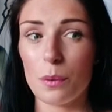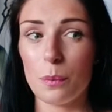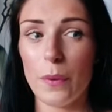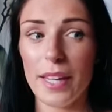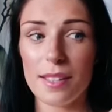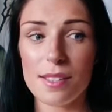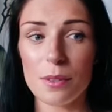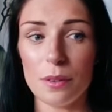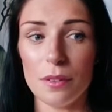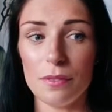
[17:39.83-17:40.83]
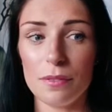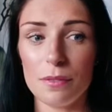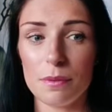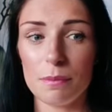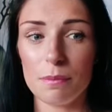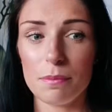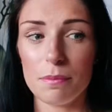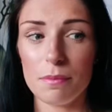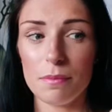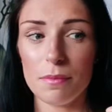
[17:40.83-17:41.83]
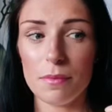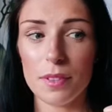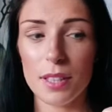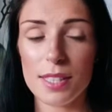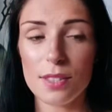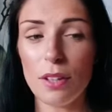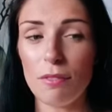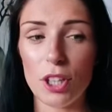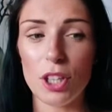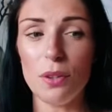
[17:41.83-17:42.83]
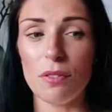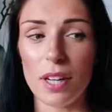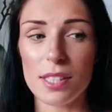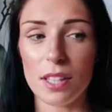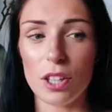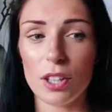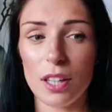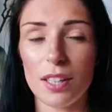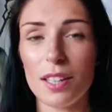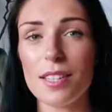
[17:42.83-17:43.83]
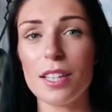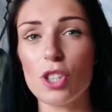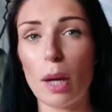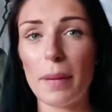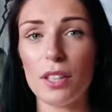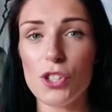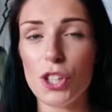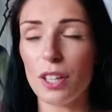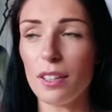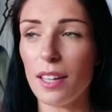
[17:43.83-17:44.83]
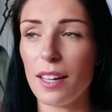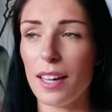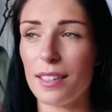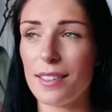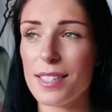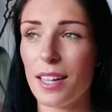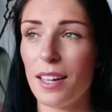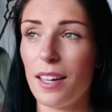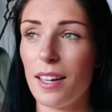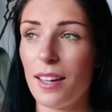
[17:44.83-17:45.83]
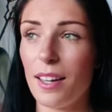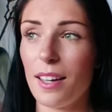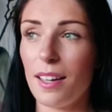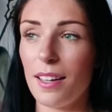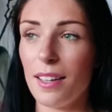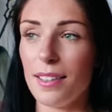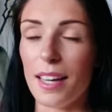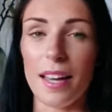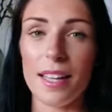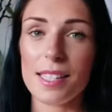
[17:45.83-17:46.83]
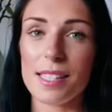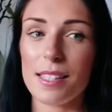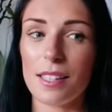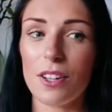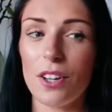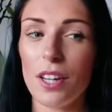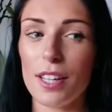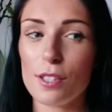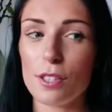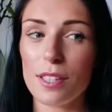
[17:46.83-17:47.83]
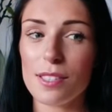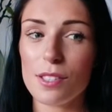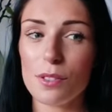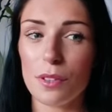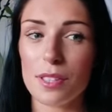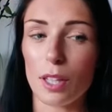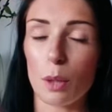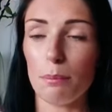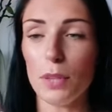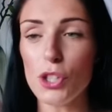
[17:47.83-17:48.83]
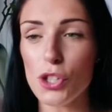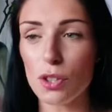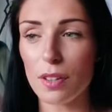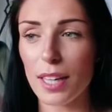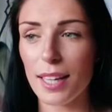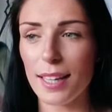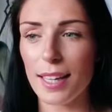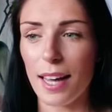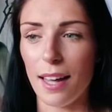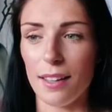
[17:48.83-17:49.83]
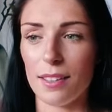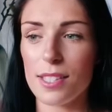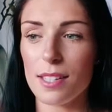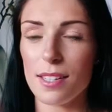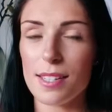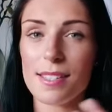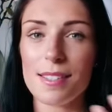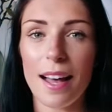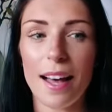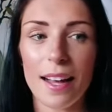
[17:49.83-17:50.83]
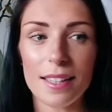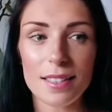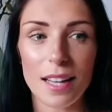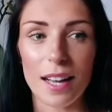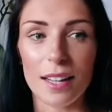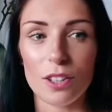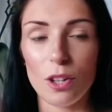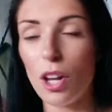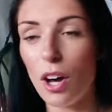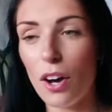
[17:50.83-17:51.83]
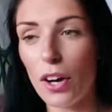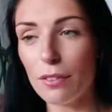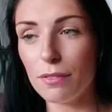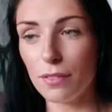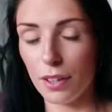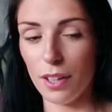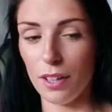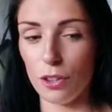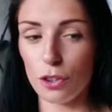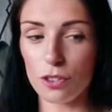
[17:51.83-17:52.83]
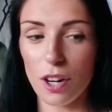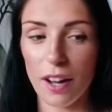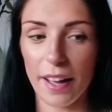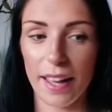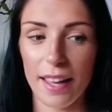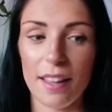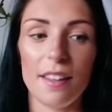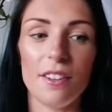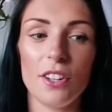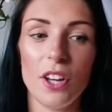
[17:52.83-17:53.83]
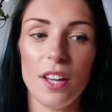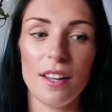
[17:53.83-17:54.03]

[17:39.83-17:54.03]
weird sort of, it's not even a universe, it's like a dimension. And yeah, it's like a mystery, and it's sad, and you laugh and you cry, and